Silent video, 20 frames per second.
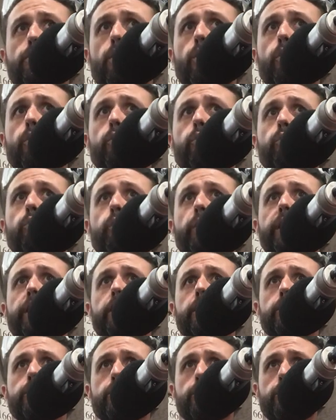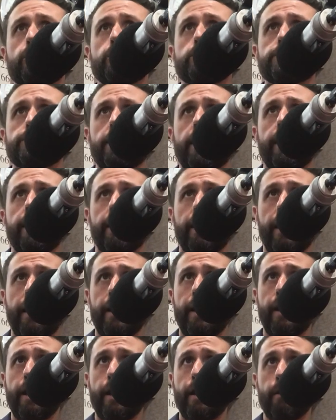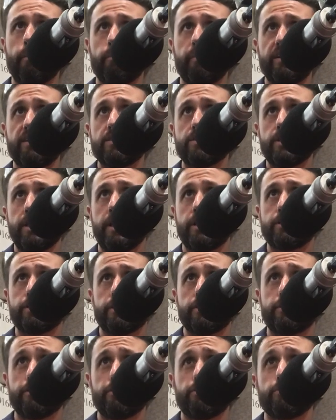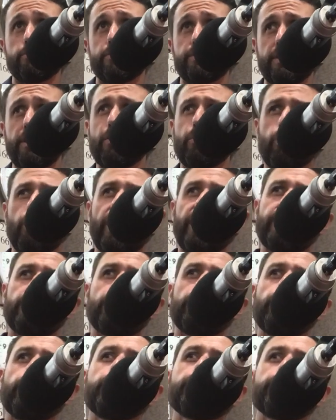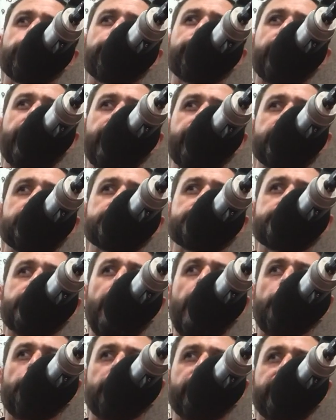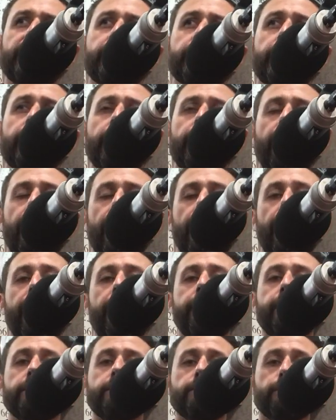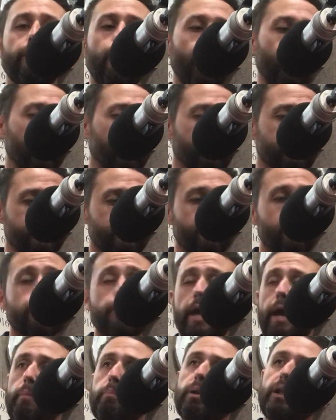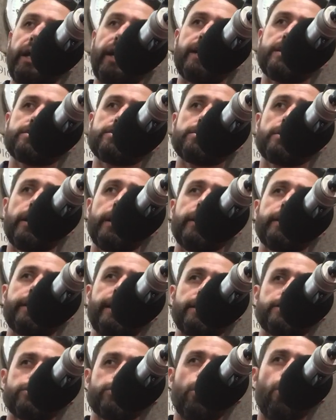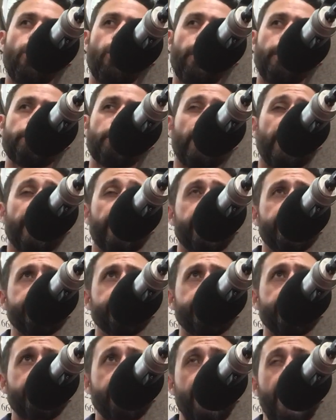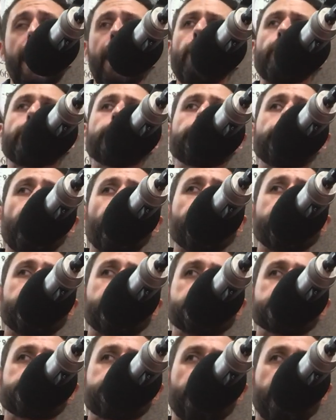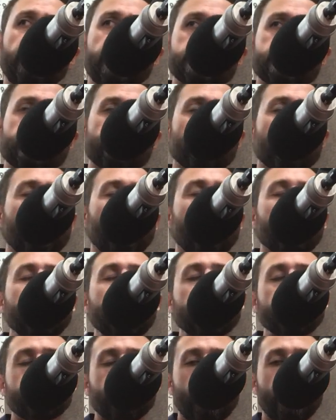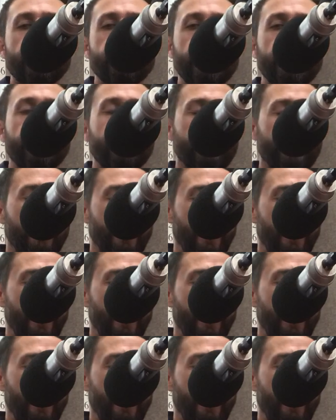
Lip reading: So we can use that intention to see where the root of that is happening and go to that place, that time, in an out-of-body experience. And what I mean by that,